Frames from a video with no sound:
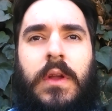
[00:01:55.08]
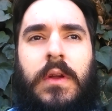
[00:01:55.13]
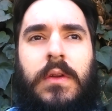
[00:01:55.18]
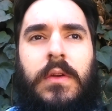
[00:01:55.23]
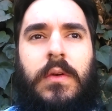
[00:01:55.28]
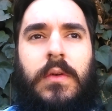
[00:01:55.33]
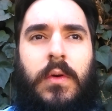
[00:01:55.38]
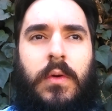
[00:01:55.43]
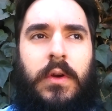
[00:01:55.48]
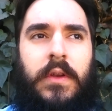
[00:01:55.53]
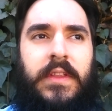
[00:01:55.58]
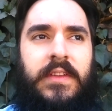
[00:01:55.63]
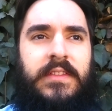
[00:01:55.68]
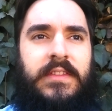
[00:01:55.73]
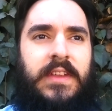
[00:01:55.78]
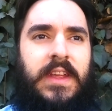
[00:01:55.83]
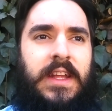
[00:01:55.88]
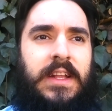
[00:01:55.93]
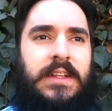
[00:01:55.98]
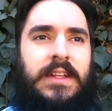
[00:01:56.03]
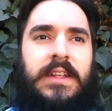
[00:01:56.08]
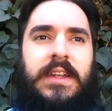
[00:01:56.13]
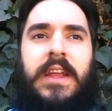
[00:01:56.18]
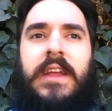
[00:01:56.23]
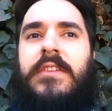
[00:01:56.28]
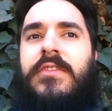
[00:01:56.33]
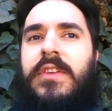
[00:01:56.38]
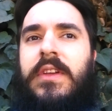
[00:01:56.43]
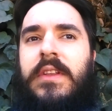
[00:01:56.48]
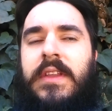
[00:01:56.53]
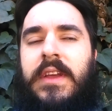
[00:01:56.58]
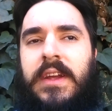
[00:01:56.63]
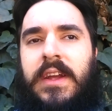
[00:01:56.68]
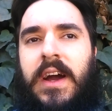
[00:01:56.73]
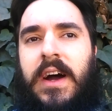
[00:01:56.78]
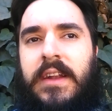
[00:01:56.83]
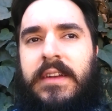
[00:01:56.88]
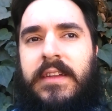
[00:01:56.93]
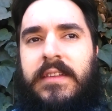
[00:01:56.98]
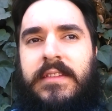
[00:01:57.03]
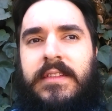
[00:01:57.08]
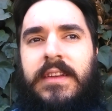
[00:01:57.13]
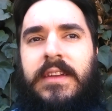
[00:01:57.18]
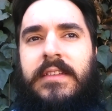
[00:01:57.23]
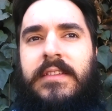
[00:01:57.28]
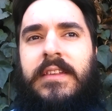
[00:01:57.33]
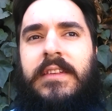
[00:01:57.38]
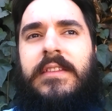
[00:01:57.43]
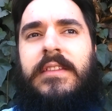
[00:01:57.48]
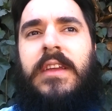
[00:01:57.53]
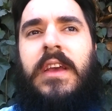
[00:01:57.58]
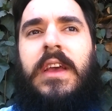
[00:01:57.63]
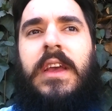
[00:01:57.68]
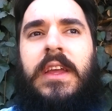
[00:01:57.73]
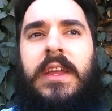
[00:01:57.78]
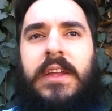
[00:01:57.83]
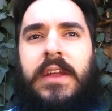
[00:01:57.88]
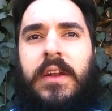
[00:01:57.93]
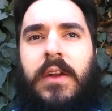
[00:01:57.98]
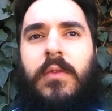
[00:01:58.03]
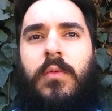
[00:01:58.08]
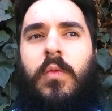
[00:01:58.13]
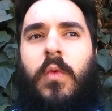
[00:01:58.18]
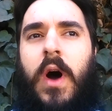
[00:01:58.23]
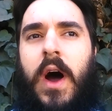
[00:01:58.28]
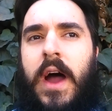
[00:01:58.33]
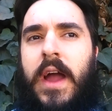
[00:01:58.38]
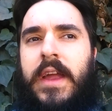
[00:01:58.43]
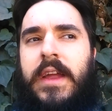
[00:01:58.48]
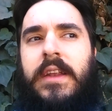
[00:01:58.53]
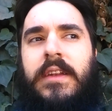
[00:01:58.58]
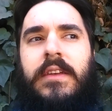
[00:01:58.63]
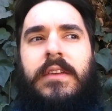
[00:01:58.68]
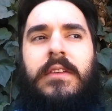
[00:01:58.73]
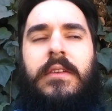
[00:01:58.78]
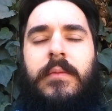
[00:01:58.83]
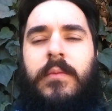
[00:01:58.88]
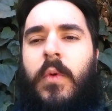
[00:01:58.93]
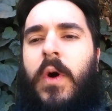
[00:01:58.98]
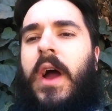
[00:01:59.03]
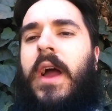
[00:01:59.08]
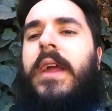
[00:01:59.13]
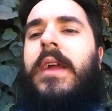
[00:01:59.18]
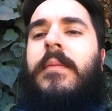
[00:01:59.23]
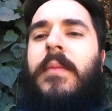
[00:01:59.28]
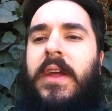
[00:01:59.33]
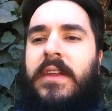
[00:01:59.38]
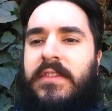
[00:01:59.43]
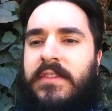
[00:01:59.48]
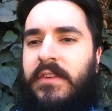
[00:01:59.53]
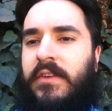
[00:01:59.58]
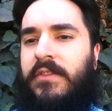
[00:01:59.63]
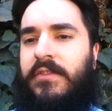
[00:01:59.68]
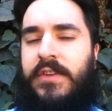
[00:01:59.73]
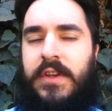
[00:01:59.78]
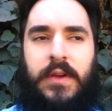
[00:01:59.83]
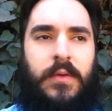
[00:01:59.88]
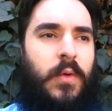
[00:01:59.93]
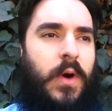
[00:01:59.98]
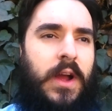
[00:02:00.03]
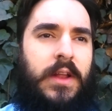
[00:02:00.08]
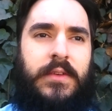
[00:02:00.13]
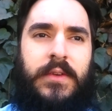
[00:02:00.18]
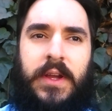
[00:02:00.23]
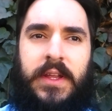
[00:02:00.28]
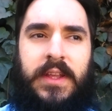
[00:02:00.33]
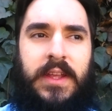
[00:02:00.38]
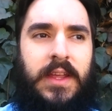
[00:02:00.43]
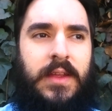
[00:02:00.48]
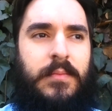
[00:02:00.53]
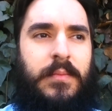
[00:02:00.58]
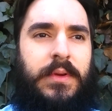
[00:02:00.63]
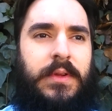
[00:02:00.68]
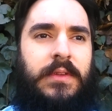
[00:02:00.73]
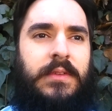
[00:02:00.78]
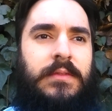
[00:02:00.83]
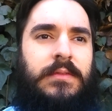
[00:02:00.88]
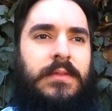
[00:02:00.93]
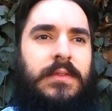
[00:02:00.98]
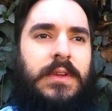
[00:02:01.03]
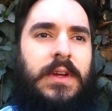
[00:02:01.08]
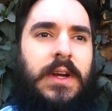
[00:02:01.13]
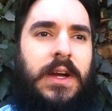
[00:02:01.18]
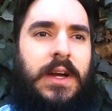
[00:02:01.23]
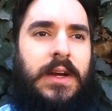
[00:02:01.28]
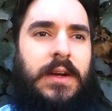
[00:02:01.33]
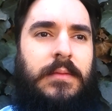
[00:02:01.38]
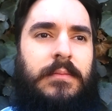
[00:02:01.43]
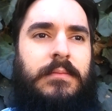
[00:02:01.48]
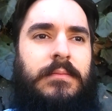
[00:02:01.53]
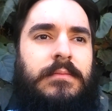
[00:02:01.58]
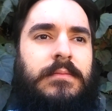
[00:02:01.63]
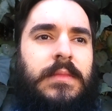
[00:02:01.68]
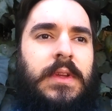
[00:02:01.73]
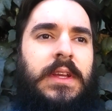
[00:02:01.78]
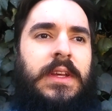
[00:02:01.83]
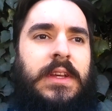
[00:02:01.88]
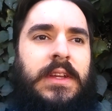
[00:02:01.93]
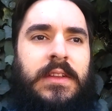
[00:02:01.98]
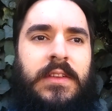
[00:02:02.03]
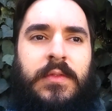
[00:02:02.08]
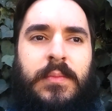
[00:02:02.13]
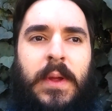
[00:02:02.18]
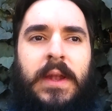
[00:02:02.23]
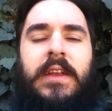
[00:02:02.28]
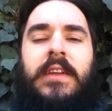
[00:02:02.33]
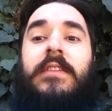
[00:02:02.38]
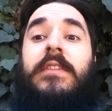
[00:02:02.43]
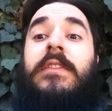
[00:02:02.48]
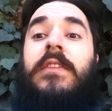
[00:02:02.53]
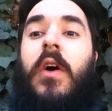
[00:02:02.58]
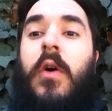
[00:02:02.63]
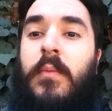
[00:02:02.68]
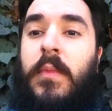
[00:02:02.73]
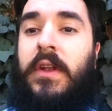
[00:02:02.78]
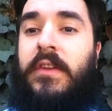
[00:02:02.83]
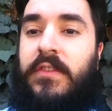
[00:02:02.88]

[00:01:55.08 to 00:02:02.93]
or this inclination that God doesn't exist, why am I searching? Why do I keep spending so much